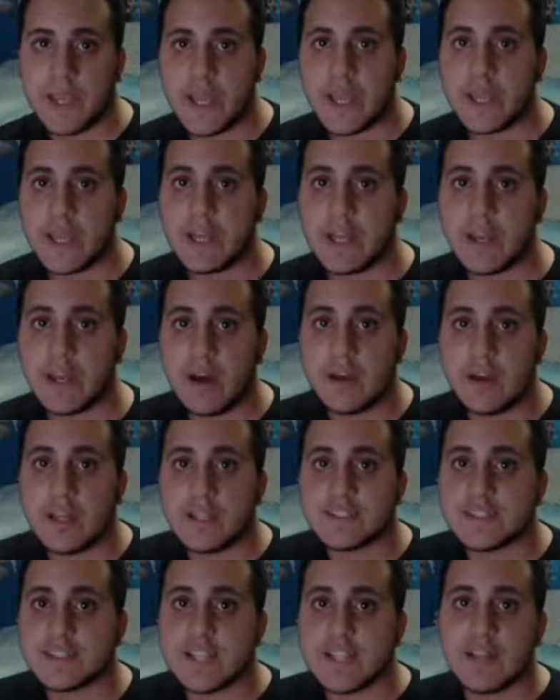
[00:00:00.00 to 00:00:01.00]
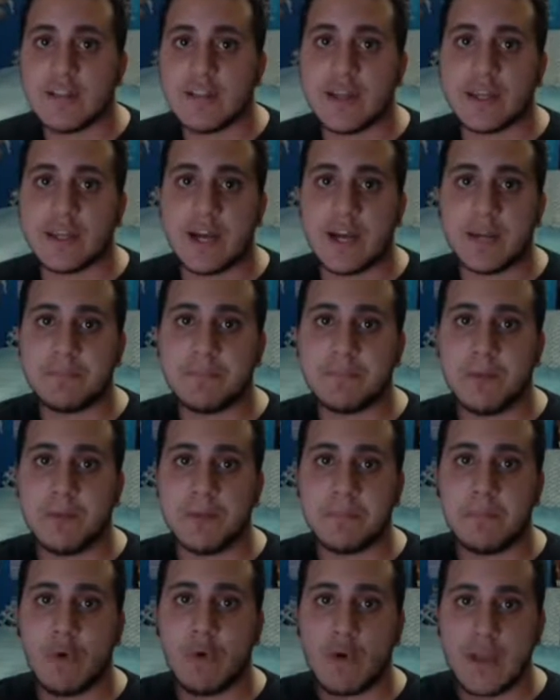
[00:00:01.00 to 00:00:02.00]
And it's not like I
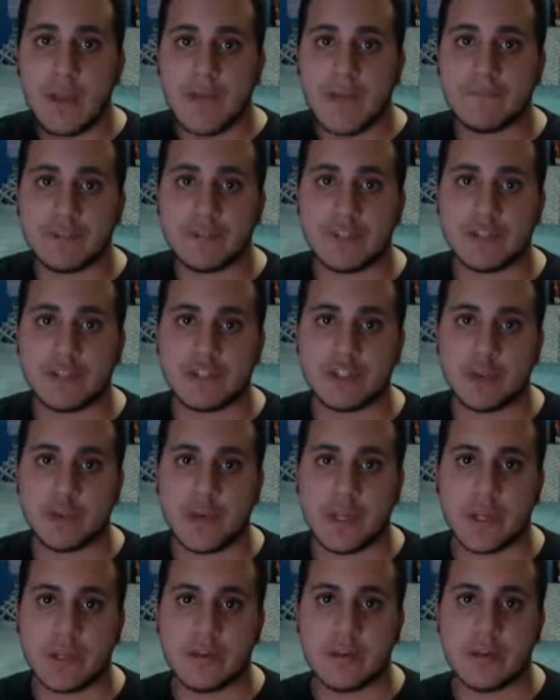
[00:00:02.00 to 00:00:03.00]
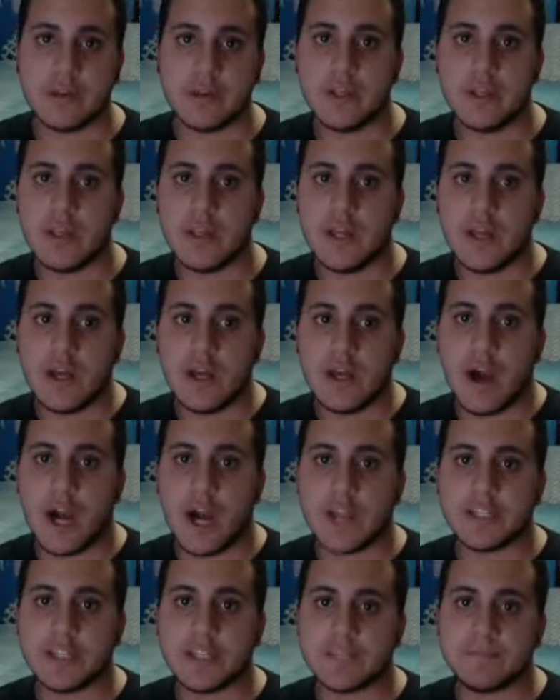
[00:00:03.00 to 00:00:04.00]
put more effort into it.
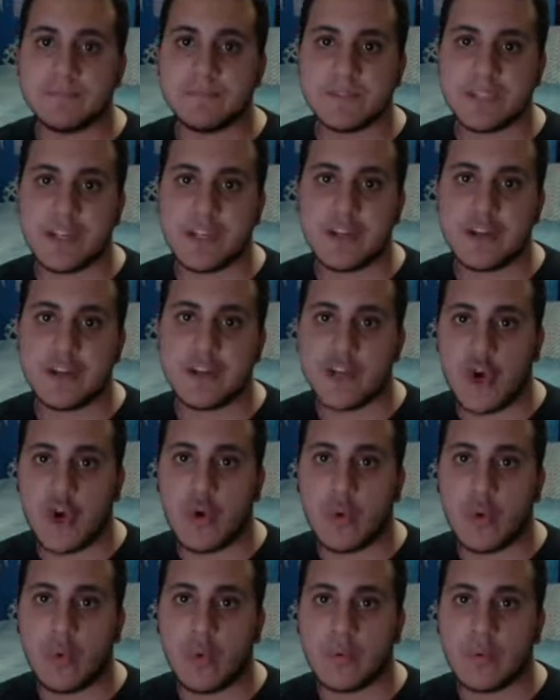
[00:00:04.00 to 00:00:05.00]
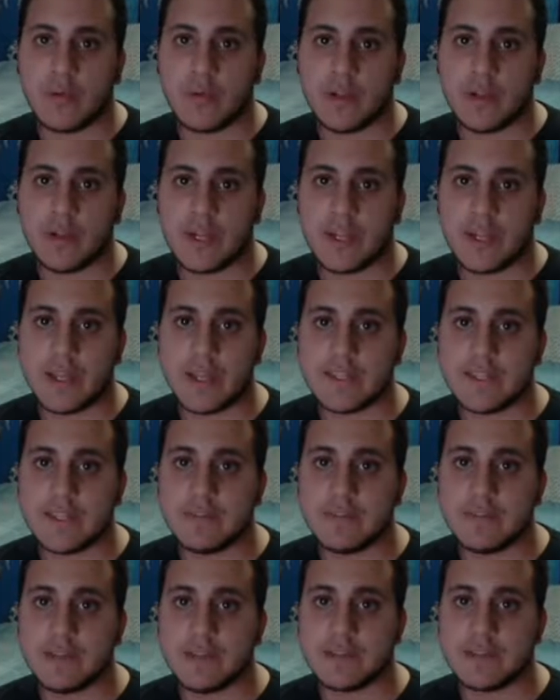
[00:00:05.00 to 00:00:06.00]
I just said no. And I
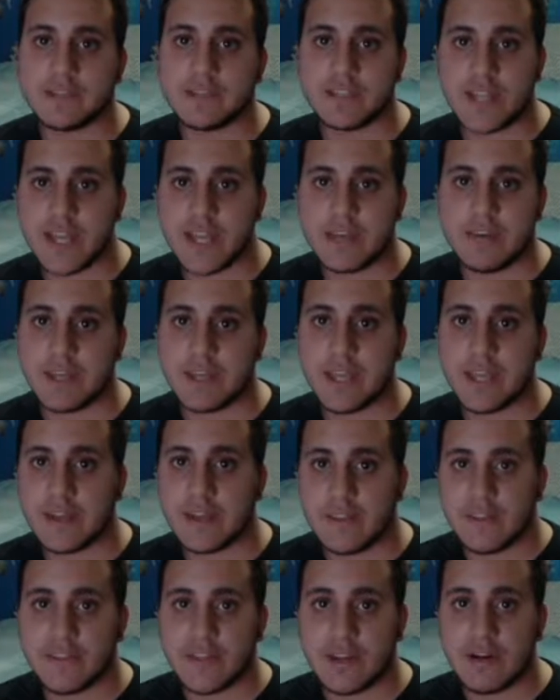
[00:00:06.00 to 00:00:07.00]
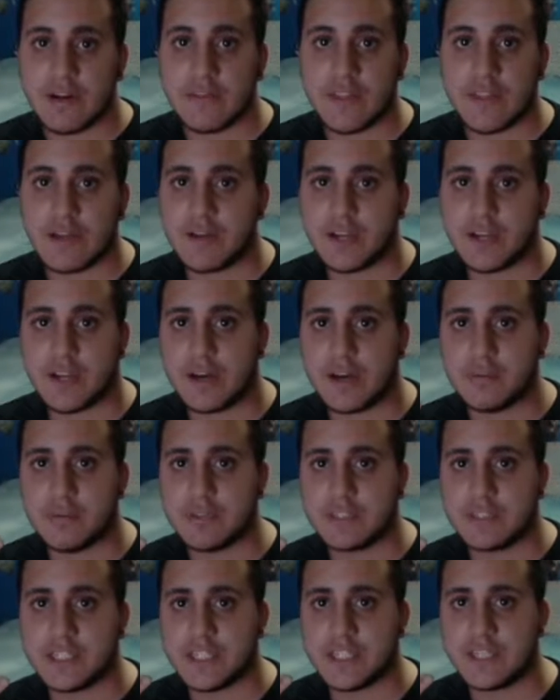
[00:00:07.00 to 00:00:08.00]
didn't even say, like, anything, all that. Like,
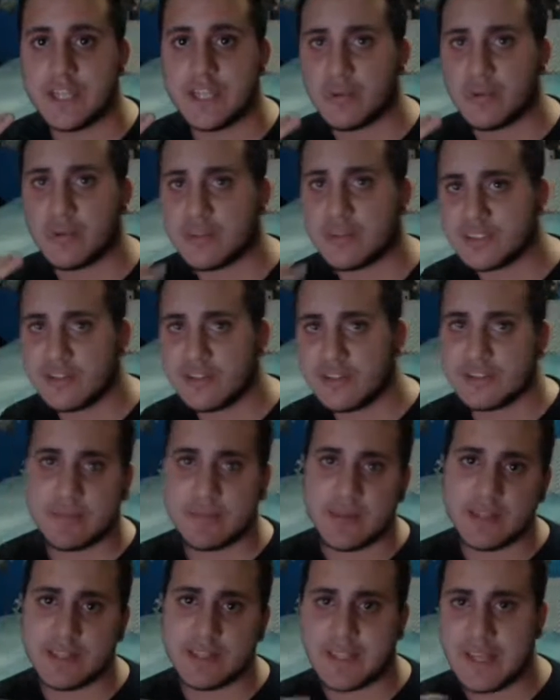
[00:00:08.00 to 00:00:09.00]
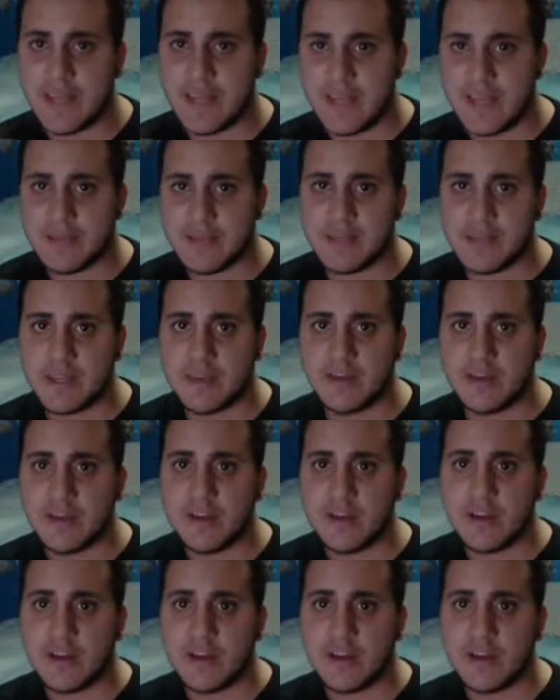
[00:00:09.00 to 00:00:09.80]
they were insulting me, they hate me.